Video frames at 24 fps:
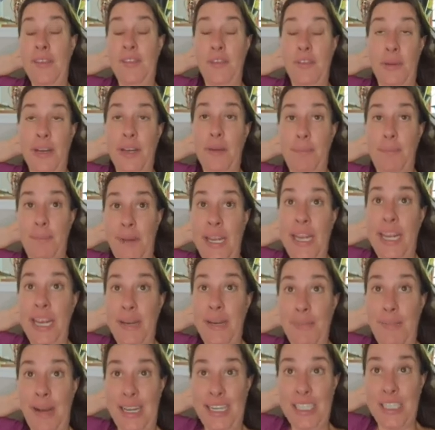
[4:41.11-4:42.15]
for me to be in
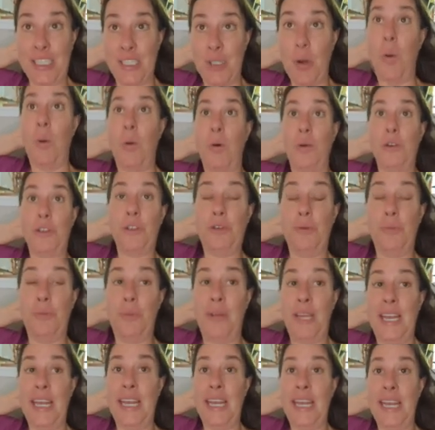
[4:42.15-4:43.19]
my soul, to
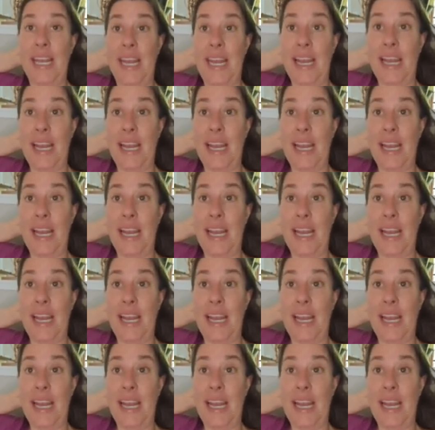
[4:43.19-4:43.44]
be